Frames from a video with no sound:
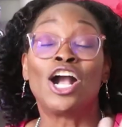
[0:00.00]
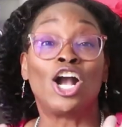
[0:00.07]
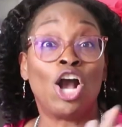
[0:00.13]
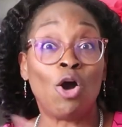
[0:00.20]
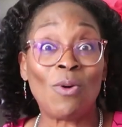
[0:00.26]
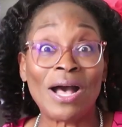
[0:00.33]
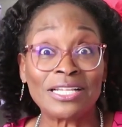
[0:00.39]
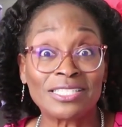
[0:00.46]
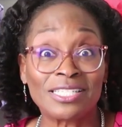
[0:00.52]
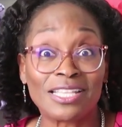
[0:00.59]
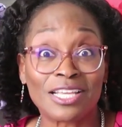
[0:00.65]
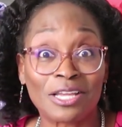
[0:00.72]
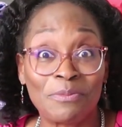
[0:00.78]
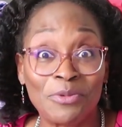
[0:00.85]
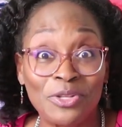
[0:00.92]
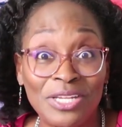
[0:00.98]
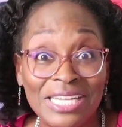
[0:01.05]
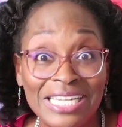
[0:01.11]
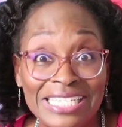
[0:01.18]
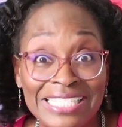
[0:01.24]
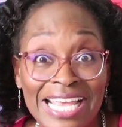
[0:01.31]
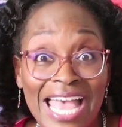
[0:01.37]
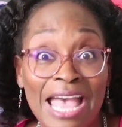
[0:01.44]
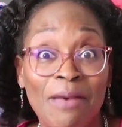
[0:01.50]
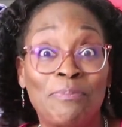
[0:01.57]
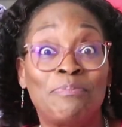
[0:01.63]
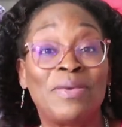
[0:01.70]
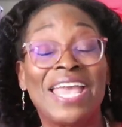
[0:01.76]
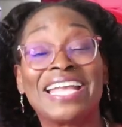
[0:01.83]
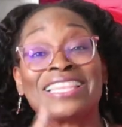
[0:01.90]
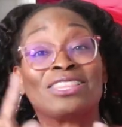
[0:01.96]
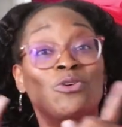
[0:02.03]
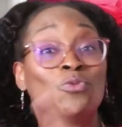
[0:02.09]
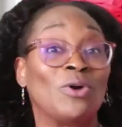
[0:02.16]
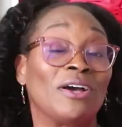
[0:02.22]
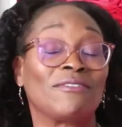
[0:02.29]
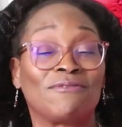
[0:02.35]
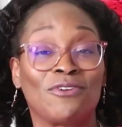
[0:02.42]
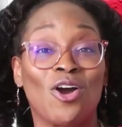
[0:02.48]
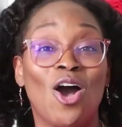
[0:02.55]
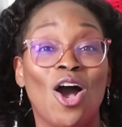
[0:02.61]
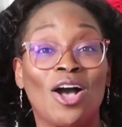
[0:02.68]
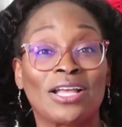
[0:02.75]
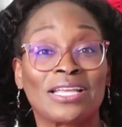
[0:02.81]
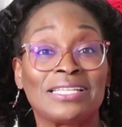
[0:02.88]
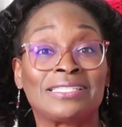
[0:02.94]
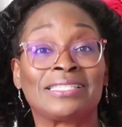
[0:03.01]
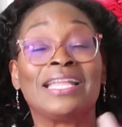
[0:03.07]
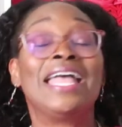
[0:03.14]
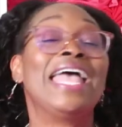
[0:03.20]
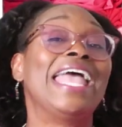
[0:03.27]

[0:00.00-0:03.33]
Go out to the community tab, pick the one for August,